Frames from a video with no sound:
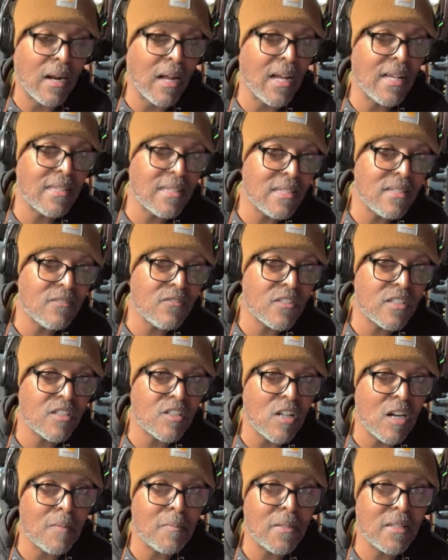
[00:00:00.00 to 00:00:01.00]
live to
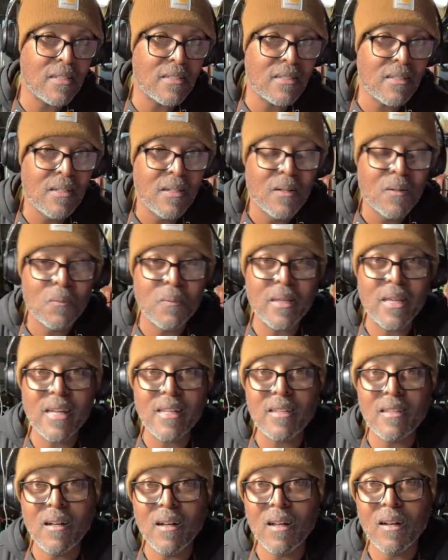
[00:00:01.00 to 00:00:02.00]
sharpen. We get
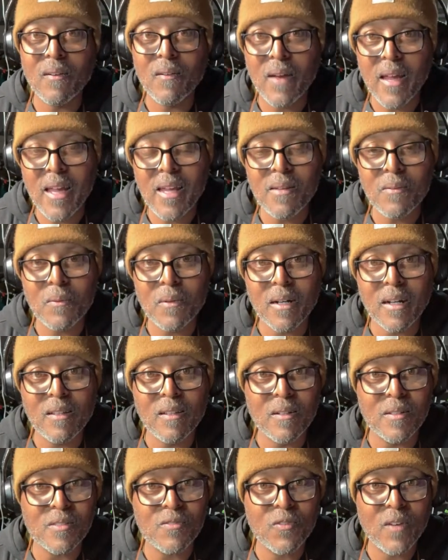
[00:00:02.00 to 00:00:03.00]
along great. We're
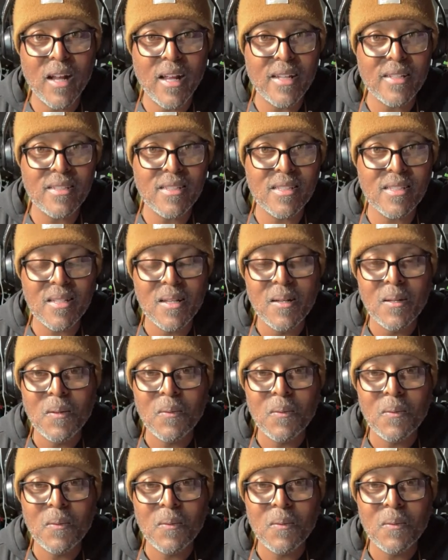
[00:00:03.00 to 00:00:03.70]
close friends.